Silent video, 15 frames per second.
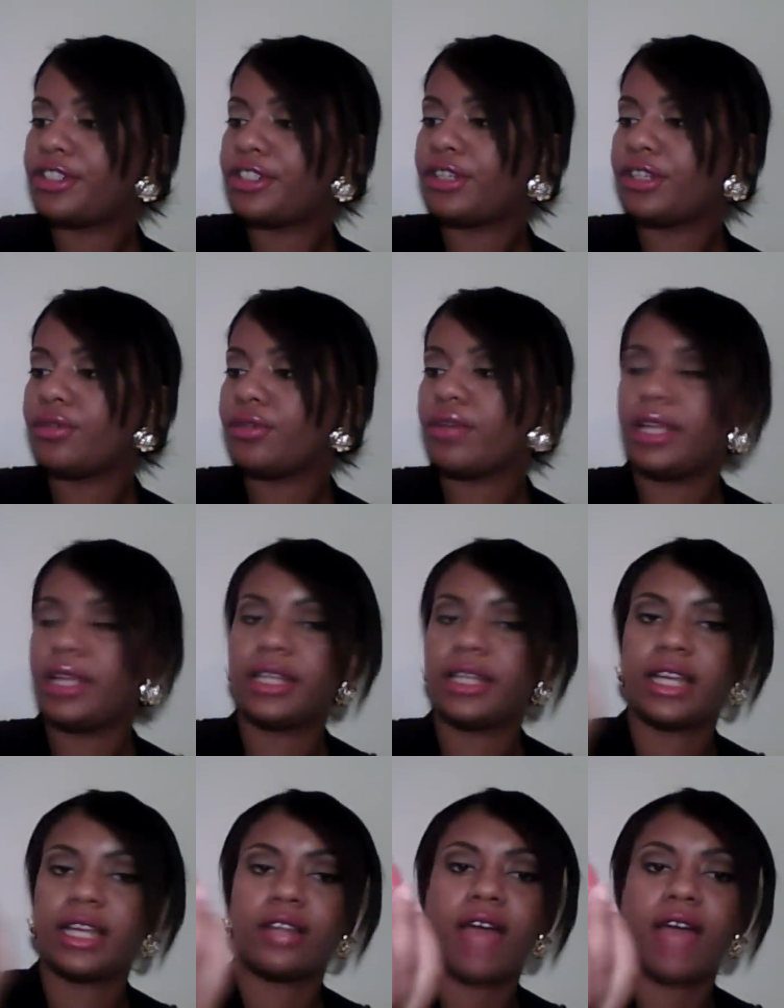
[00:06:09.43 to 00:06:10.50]
Two in the
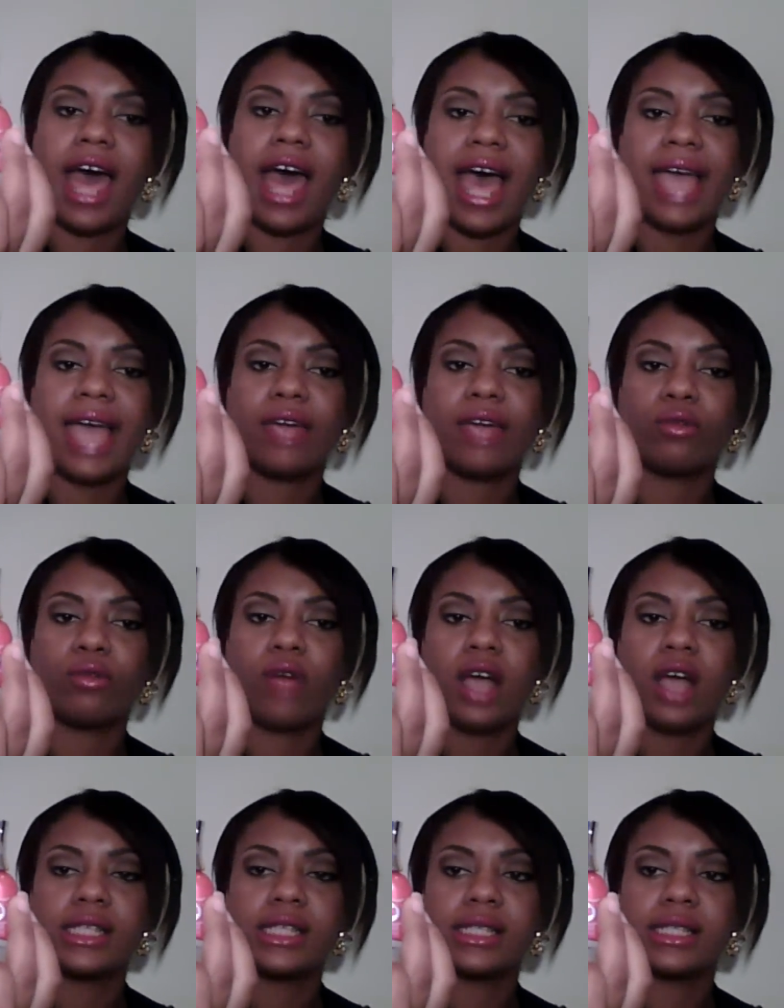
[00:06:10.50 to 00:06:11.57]
color high rock,